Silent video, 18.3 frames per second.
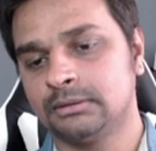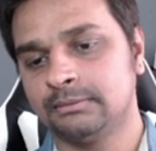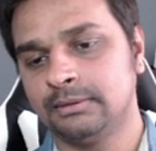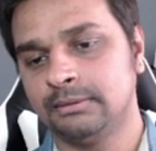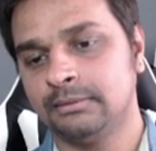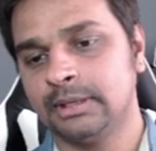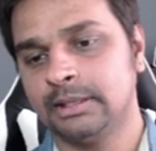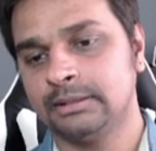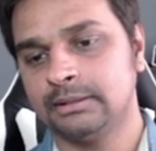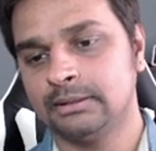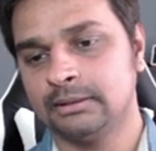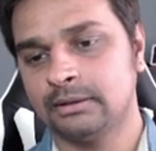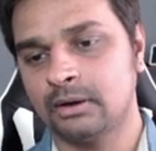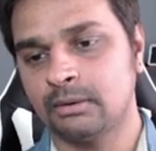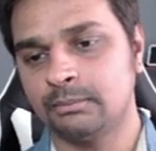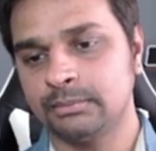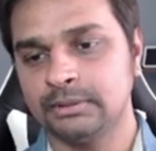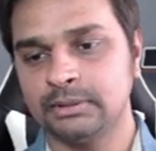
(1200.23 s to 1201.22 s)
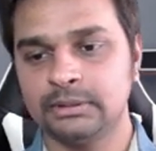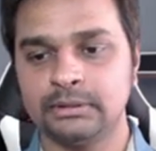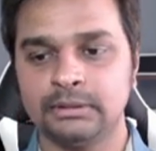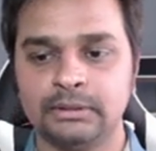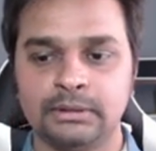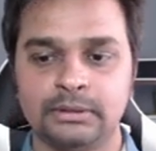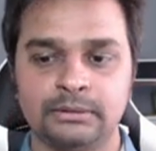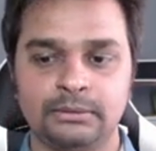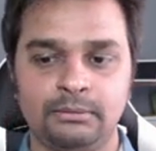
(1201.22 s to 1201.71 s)
of living in their
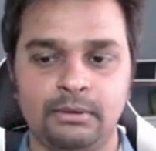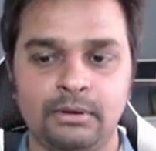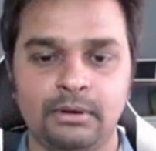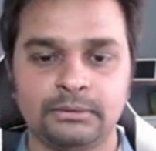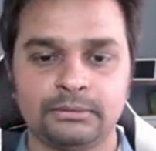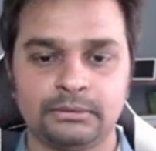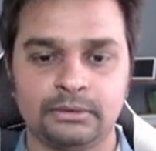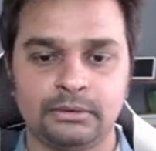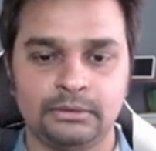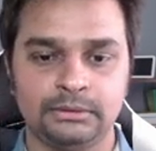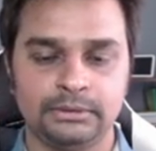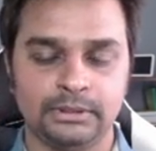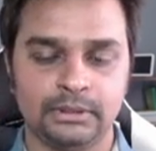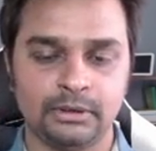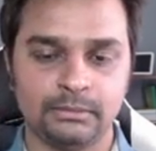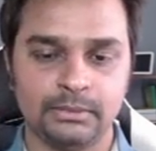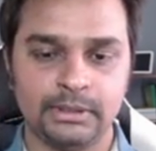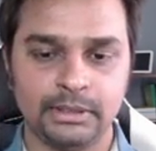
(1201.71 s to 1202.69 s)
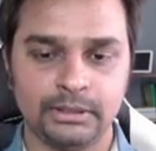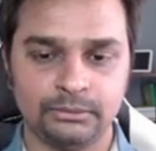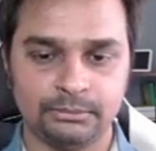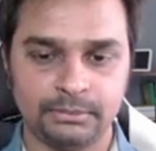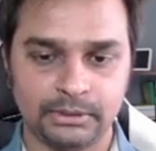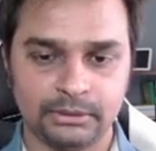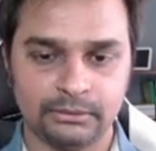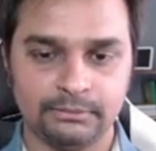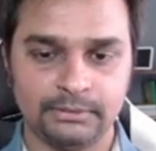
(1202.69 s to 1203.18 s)
community and draws on the
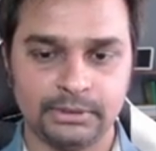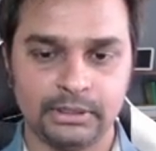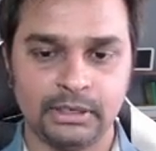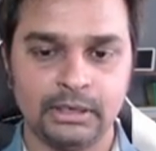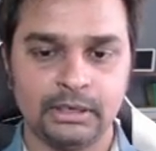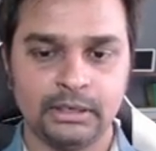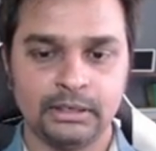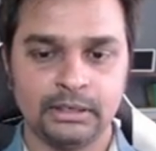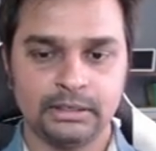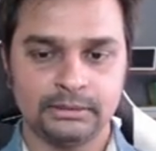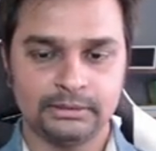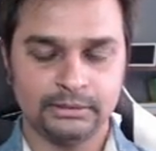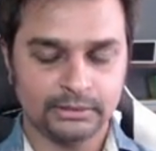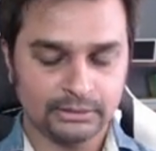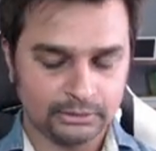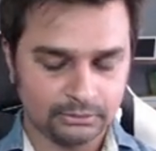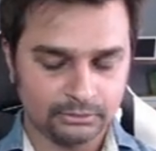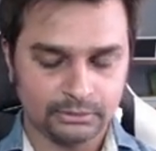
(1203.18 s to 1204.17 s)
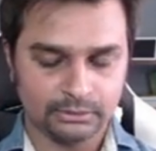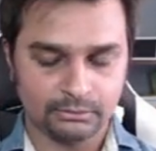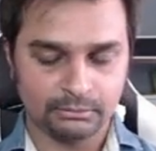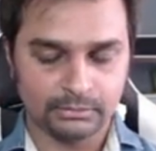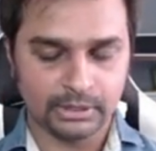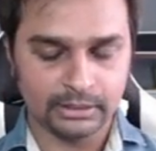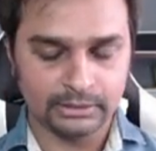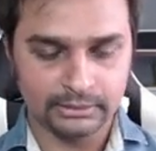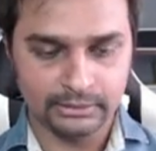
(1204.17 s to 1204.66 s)
community-specific data to
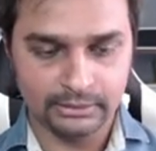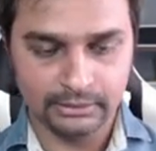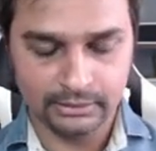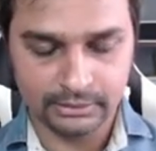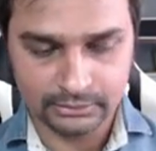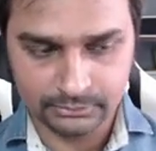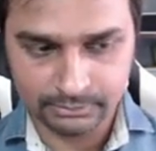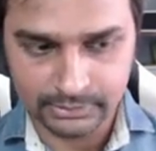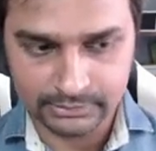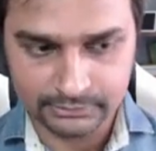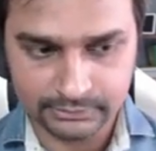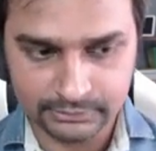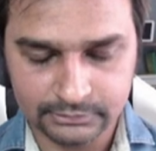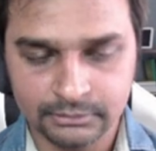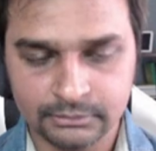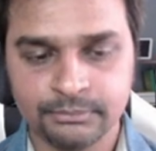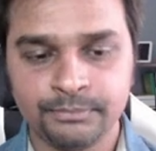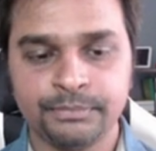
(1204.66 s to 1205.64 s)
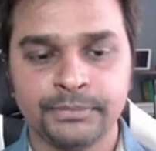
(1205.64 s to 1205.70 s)
determine the expenses.